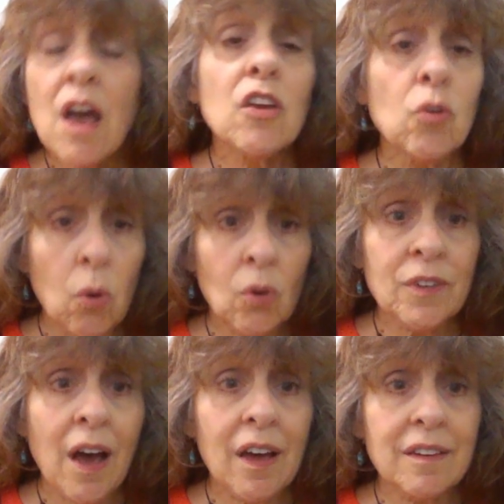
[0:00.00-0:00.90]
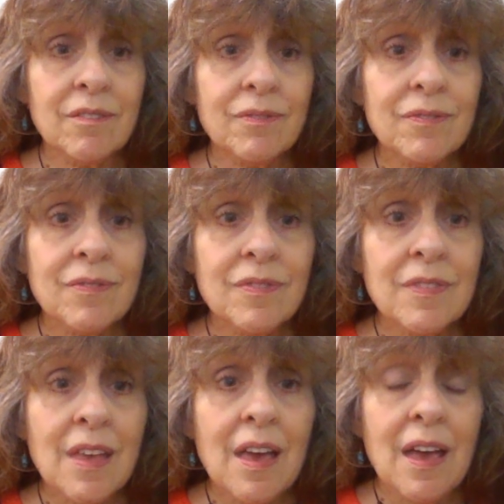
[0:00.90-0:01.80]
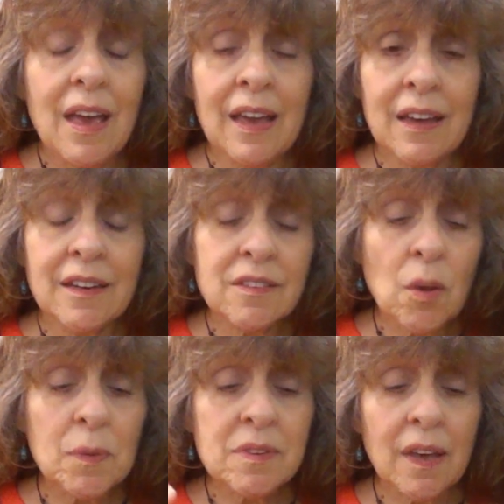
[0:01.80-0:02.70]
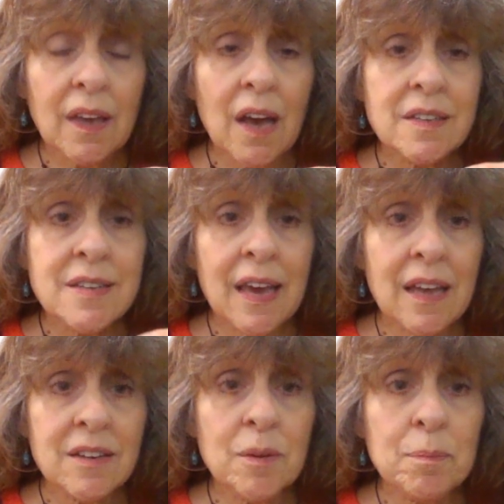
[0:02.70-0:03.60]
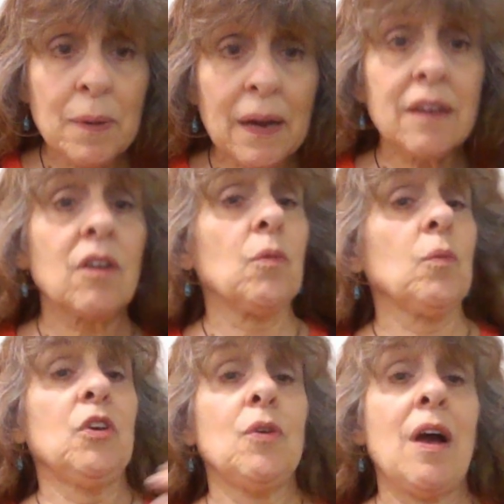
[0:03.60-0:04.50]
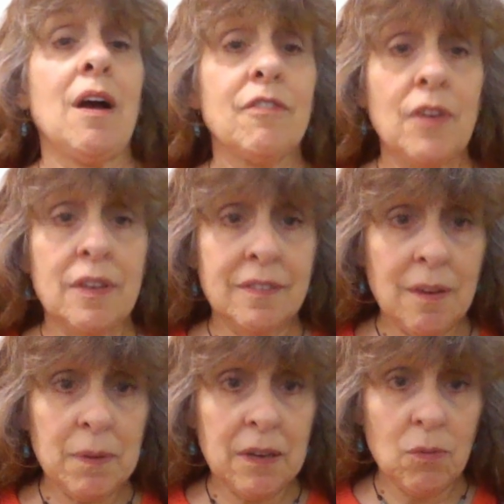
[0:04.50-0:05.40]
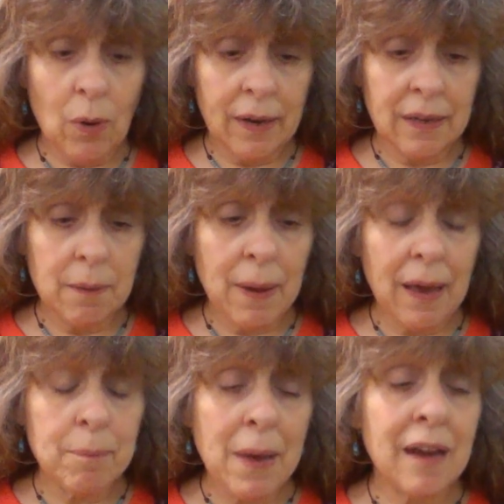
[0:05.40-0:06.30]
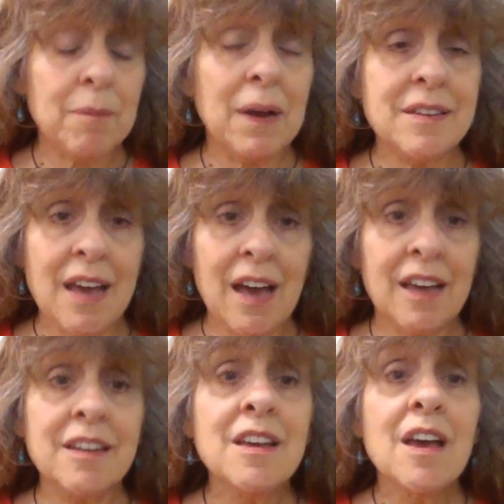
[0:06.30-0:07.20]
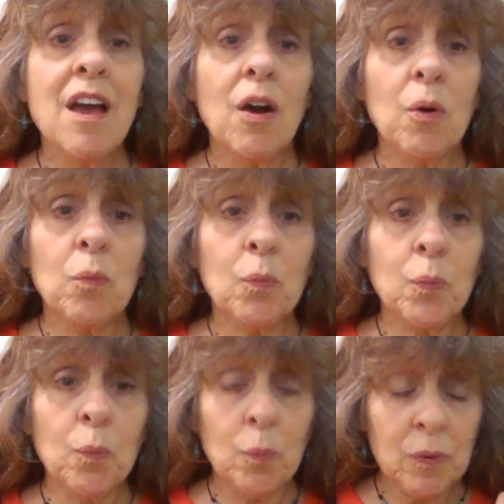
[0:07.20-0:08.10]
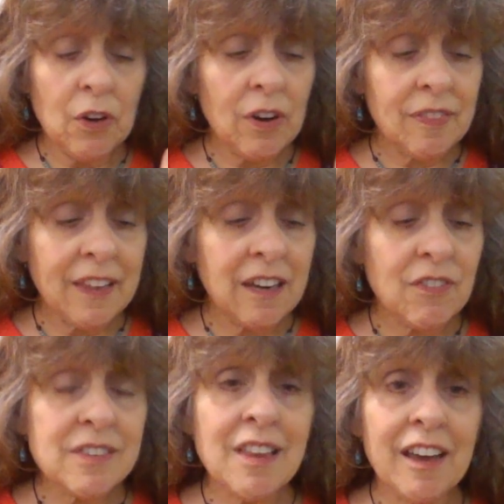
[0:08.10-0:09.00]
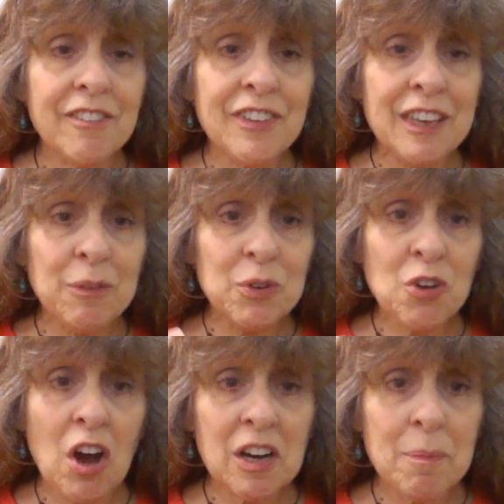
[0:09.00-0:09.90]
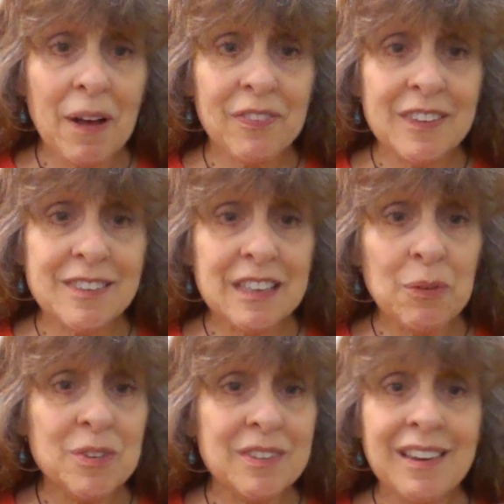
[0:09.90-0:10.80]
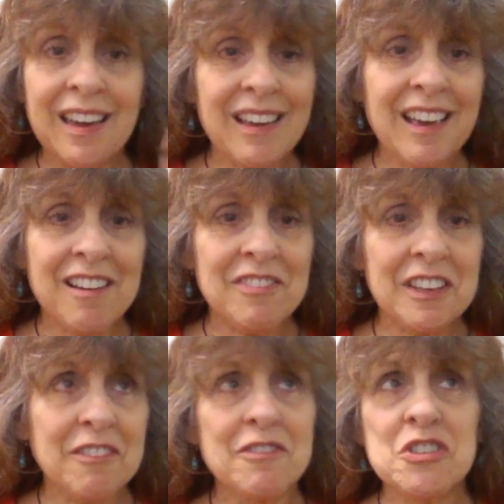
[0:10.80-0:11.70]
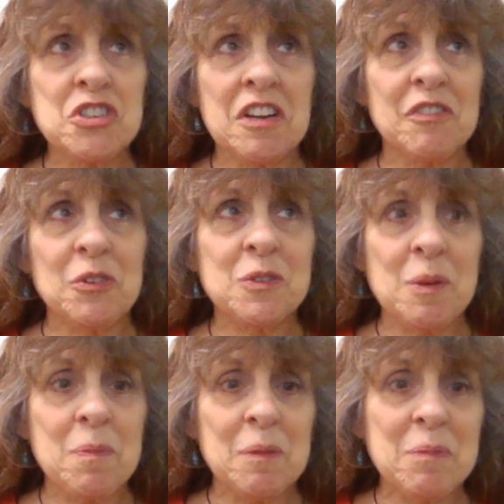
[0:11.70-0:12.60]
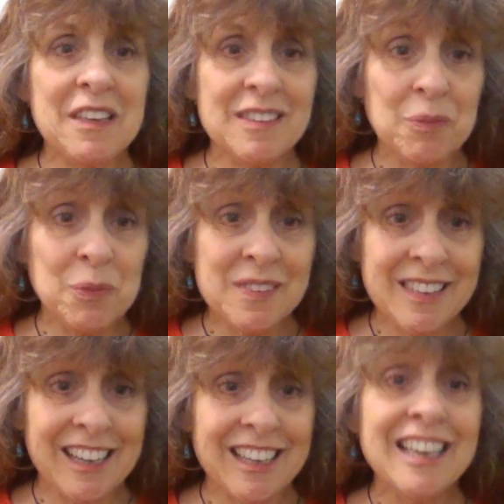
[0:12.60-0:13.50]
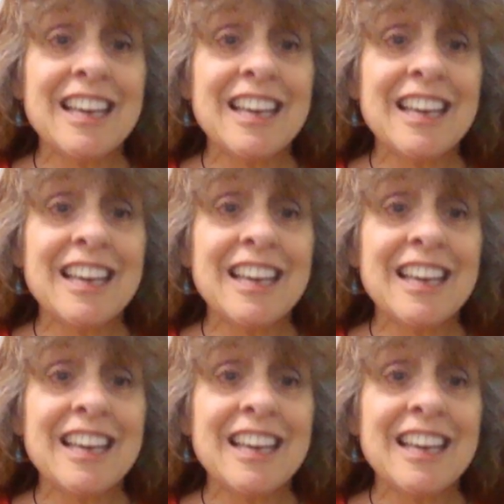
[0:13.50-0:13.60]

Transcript: you hold on, and it's almost like a tandem bike where you have somebody riding in back. My dad, near the end of his life, he would talk about this, and he would kind of have like a vision of it or something because he was sick,